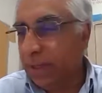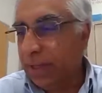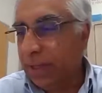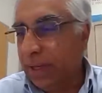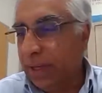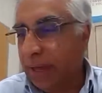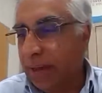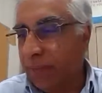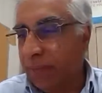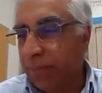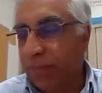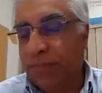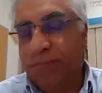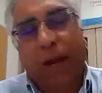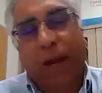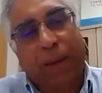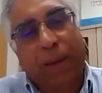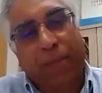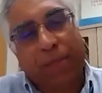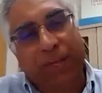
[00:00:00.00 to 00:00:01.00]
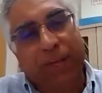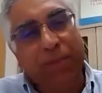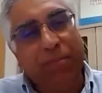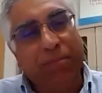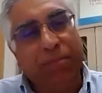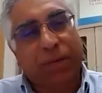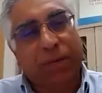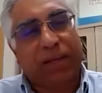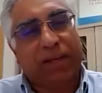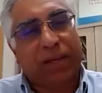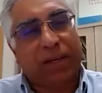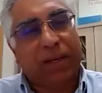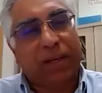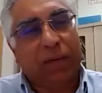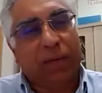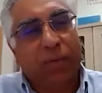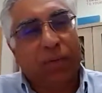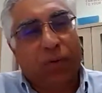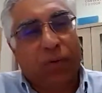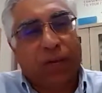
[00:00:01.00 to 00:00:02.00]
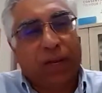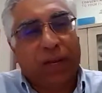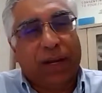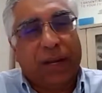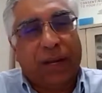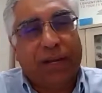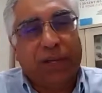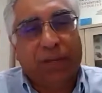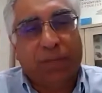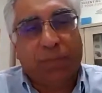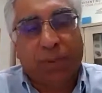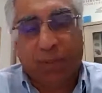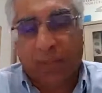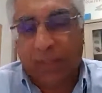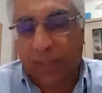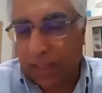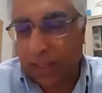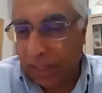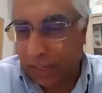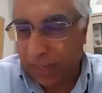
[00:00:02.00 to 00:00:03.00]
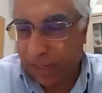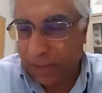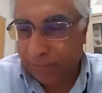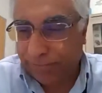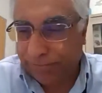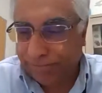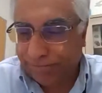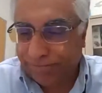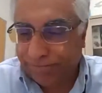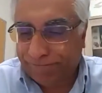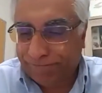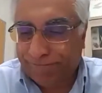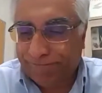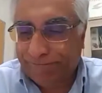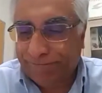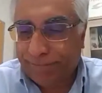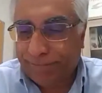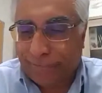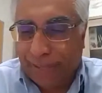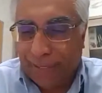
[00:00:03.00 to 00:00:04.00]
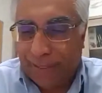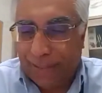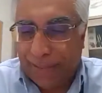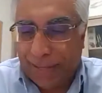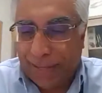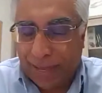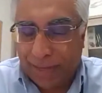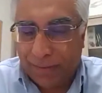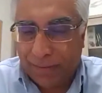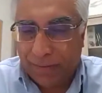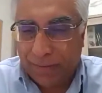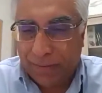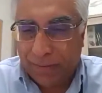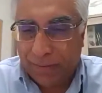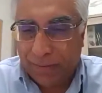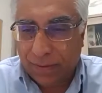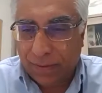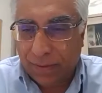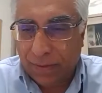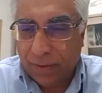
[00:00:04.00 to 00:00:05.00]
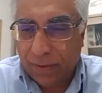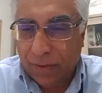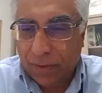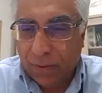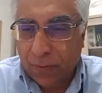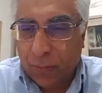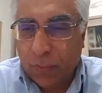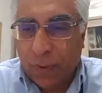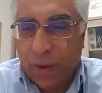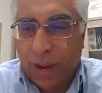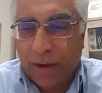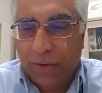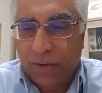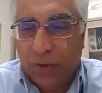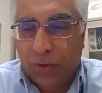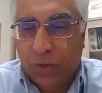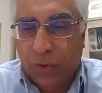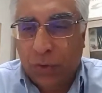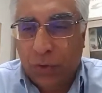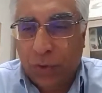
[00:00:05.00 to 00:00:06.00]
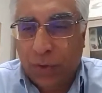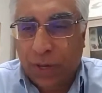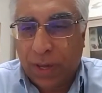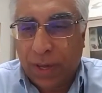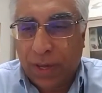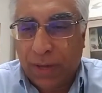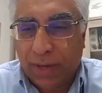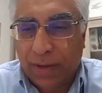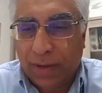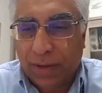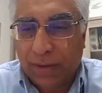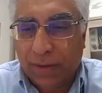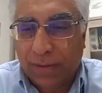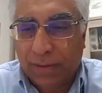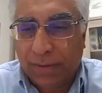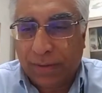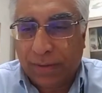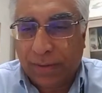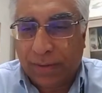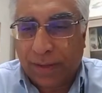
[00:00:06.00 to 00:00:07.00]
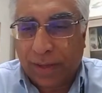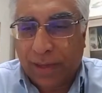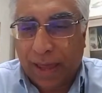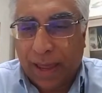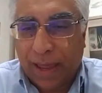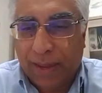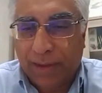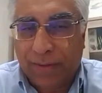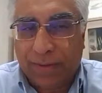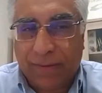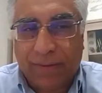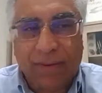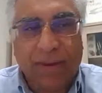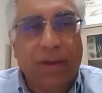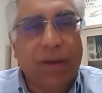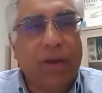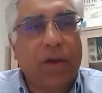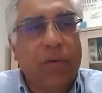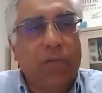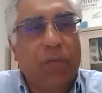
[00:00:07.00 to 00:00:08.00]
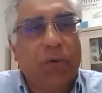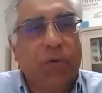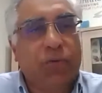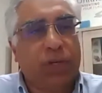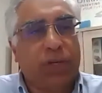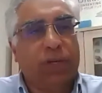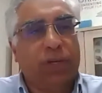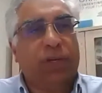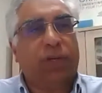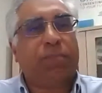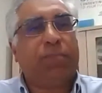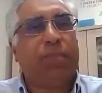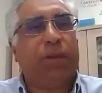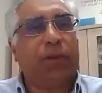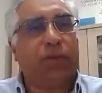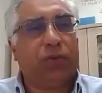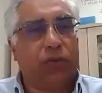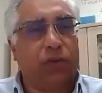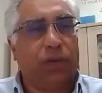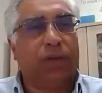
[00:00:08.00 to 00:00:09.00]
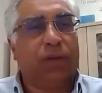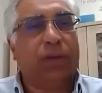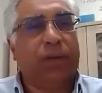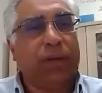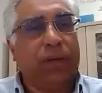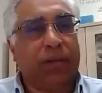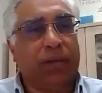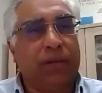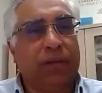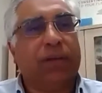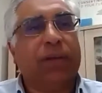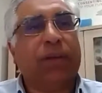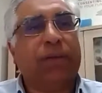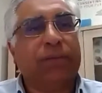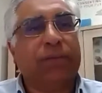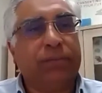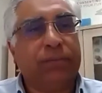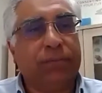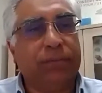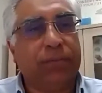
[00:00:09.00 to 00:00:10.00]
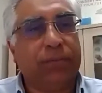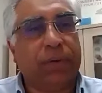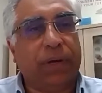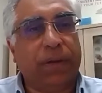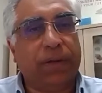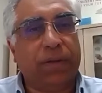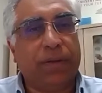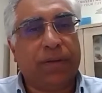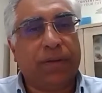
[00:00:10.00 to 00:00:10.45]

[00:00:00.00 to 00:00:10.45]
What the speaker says: perhaps implicitly more than explicitly, that we are not looking at a homogeneous picture in India, right?